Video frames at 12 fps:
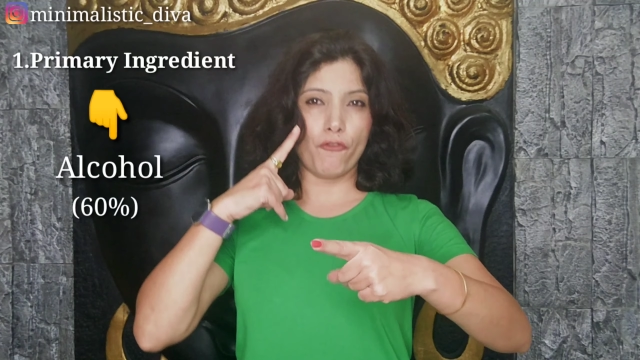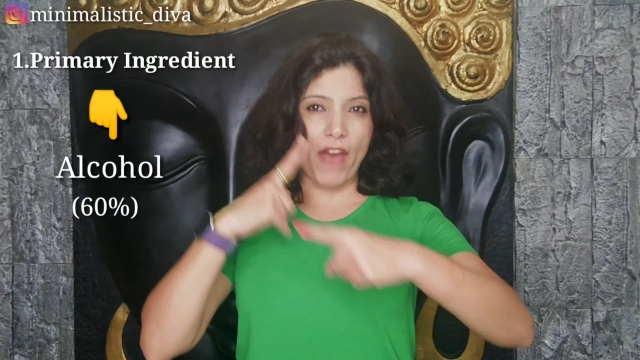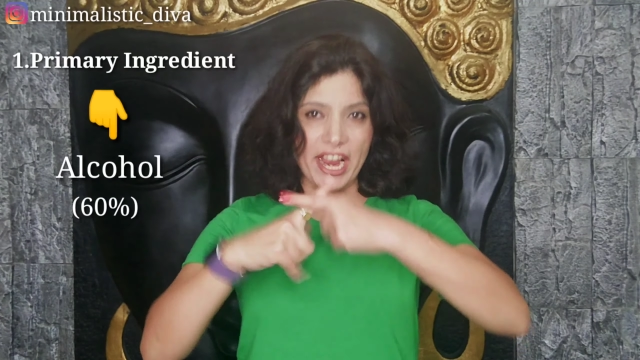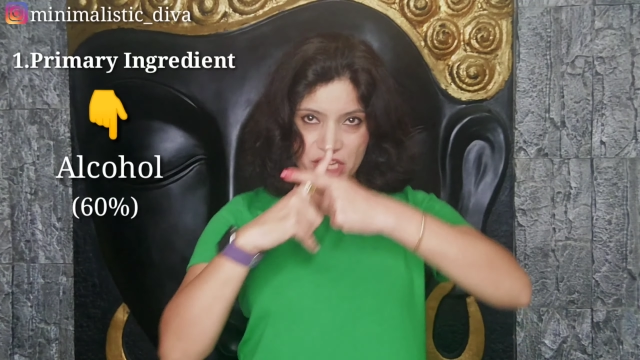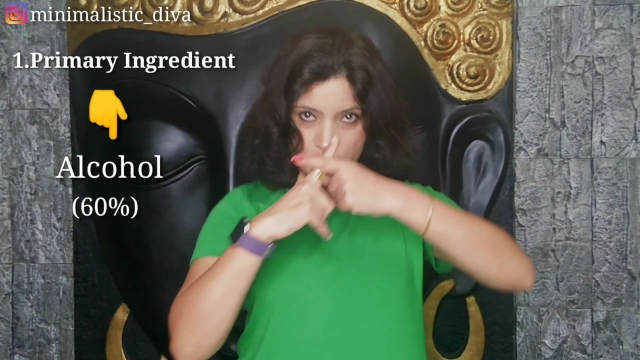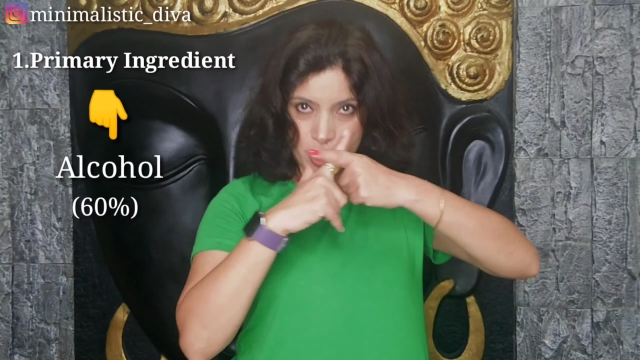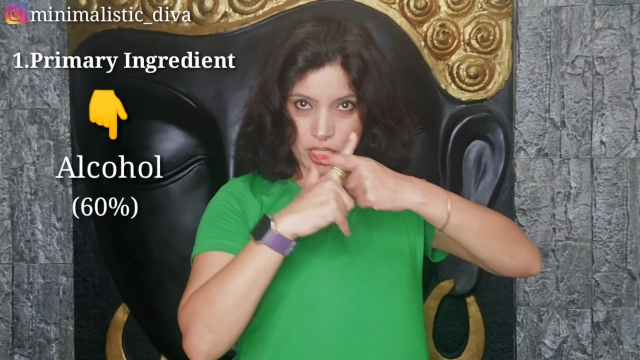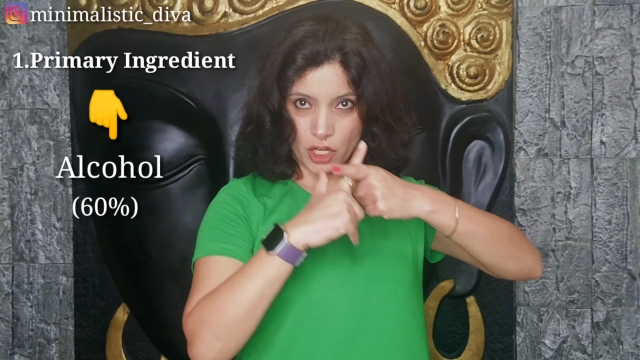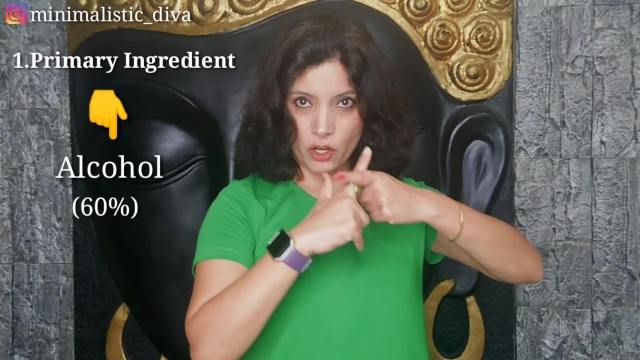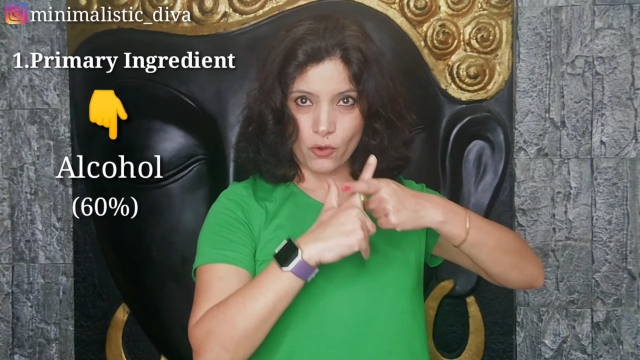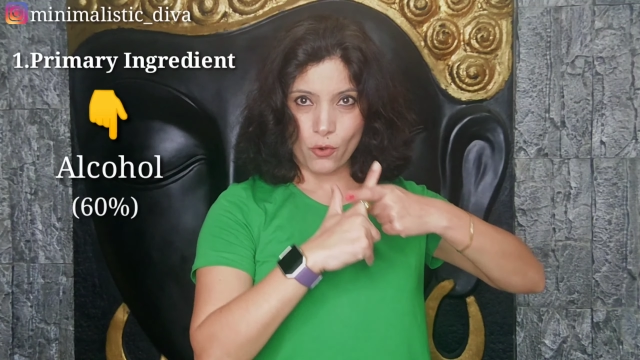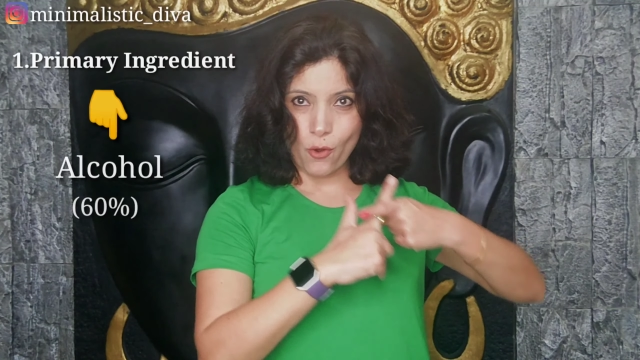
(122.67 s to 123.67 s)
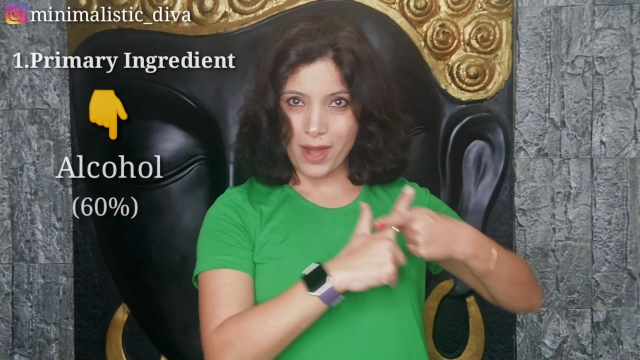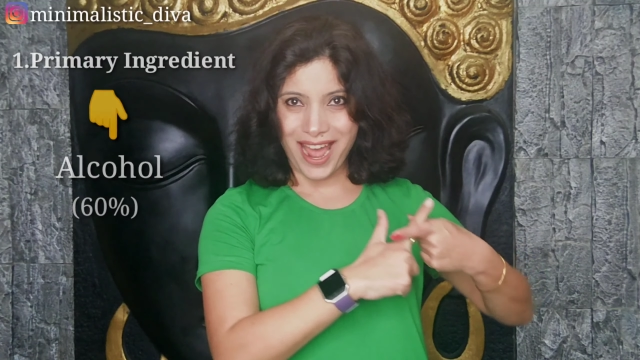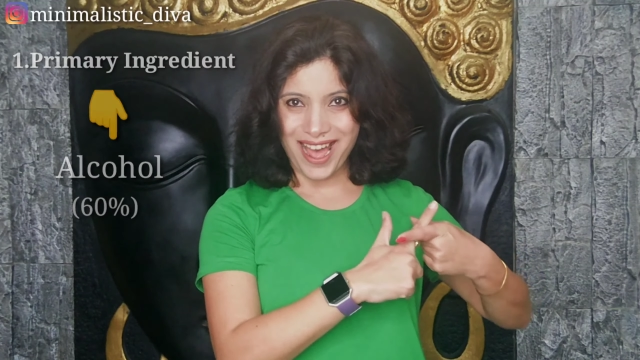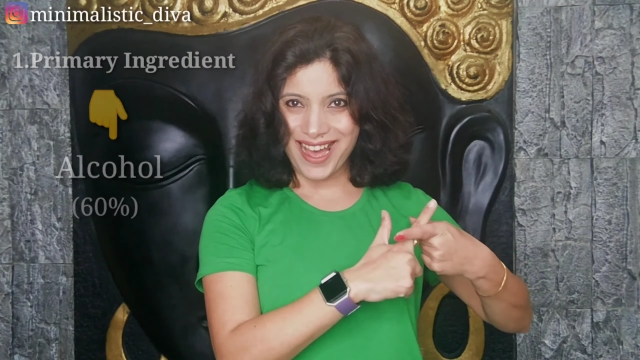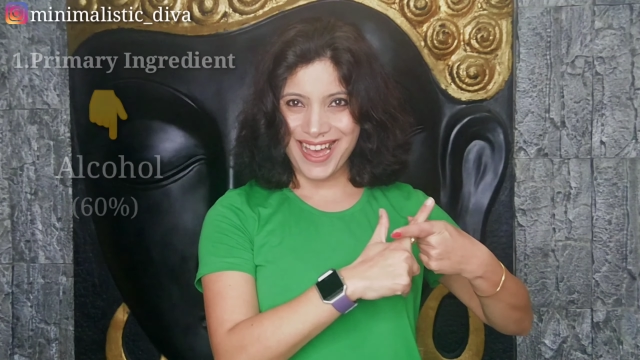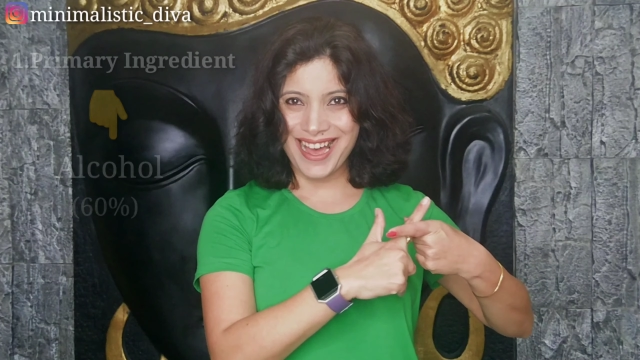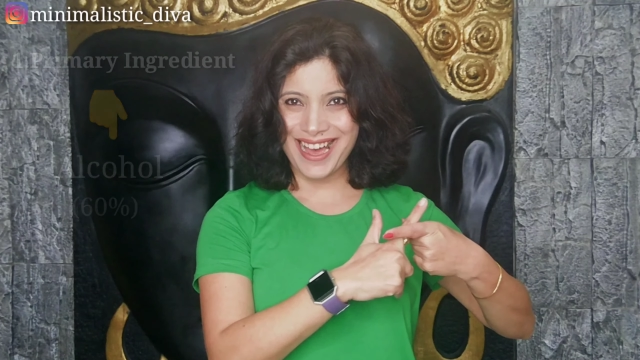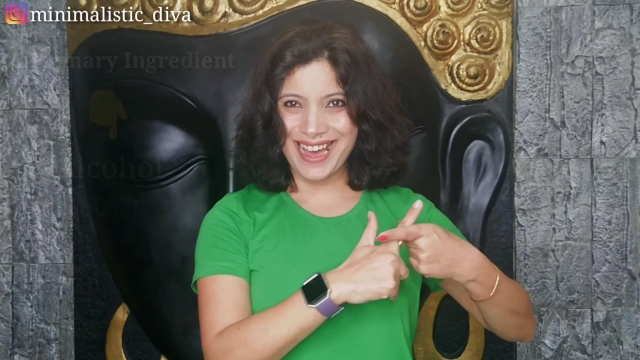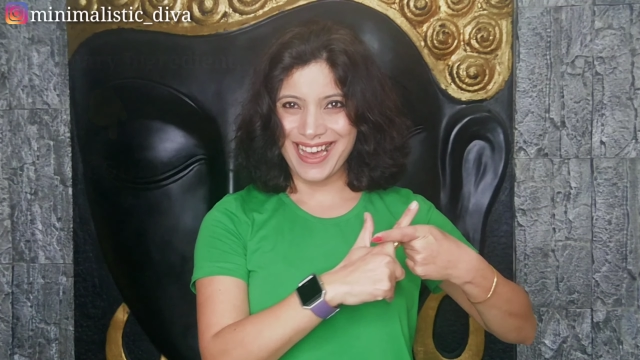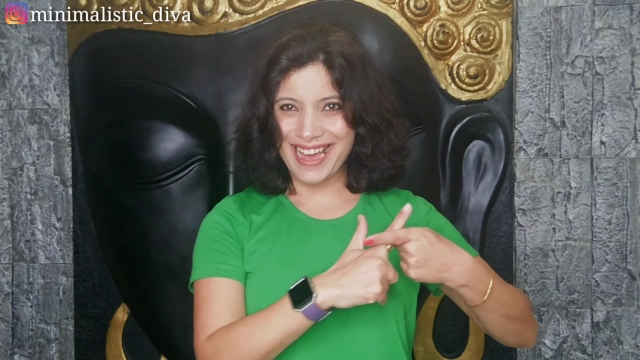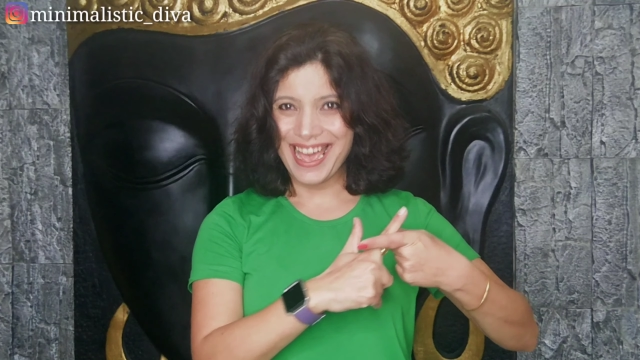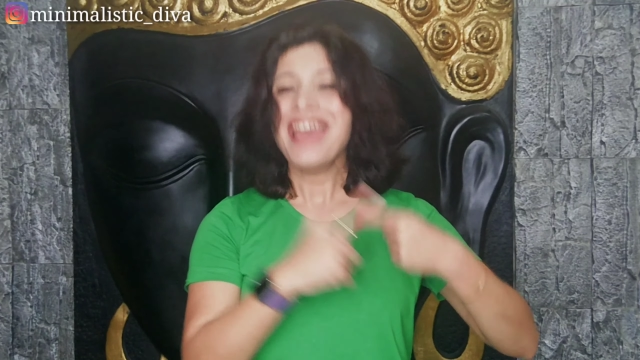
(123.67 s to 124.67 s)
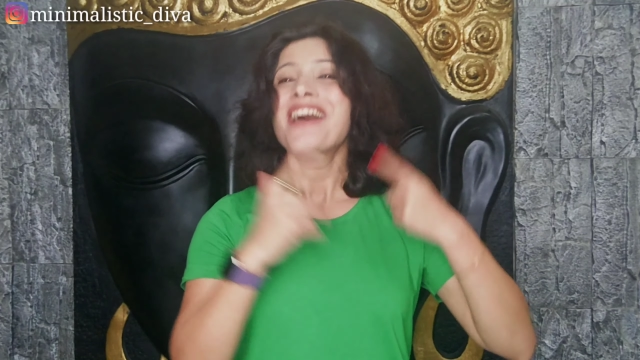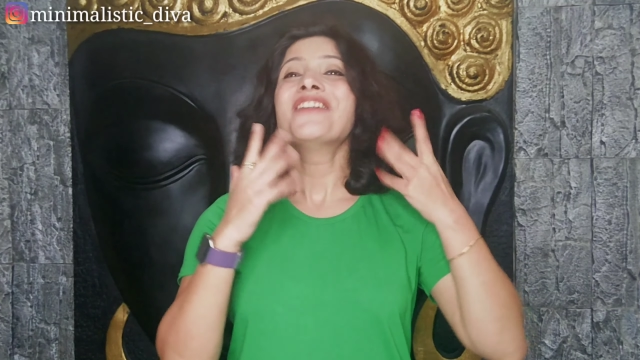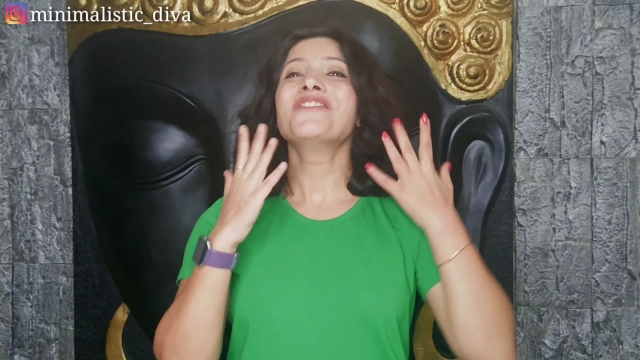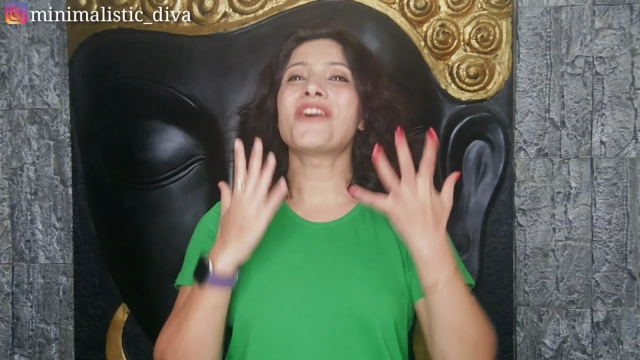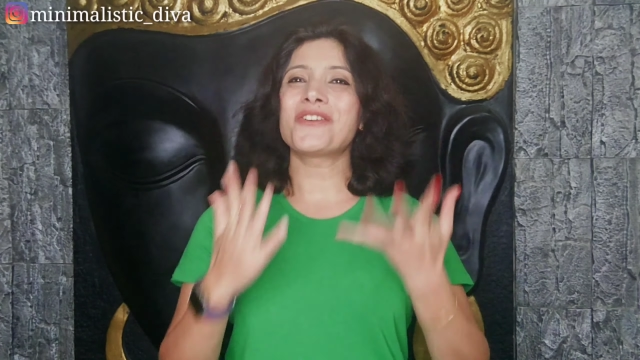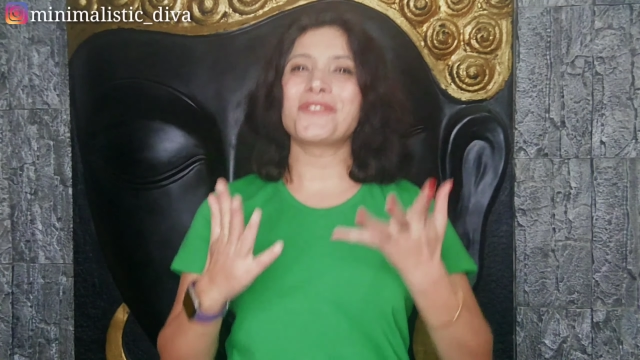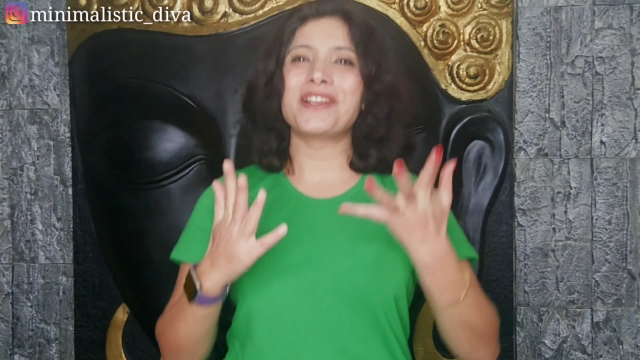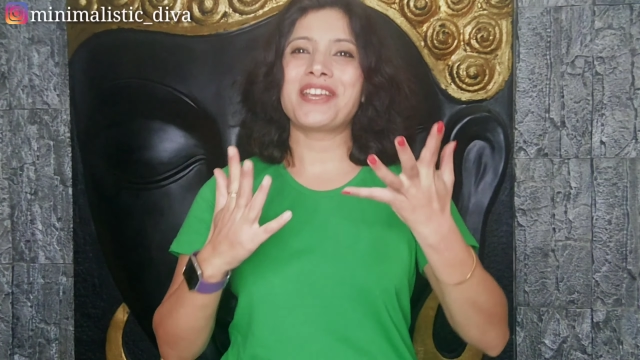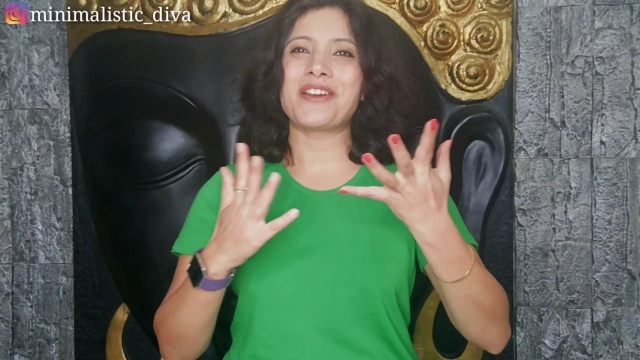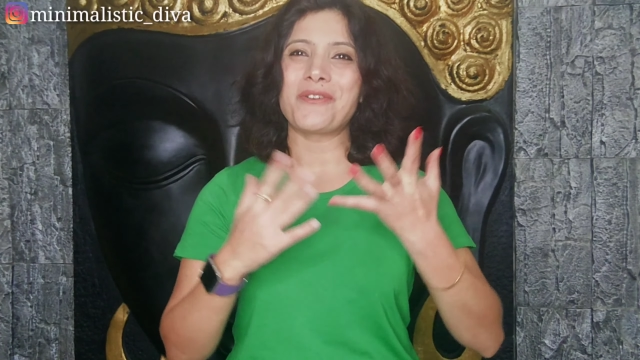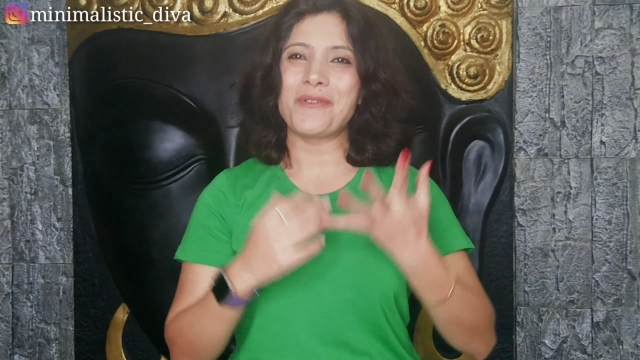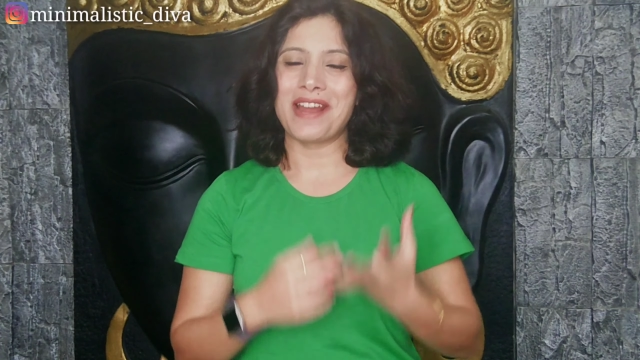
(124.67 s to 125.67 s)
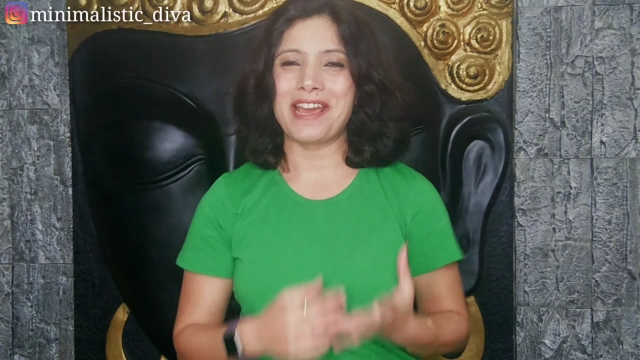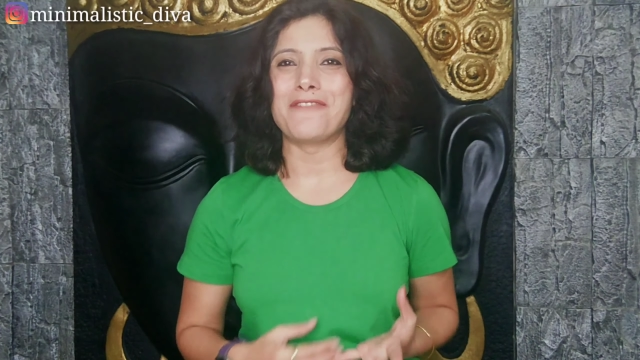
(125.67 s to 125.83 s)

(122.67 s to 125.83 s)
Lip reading: fight the corona. Not only corona,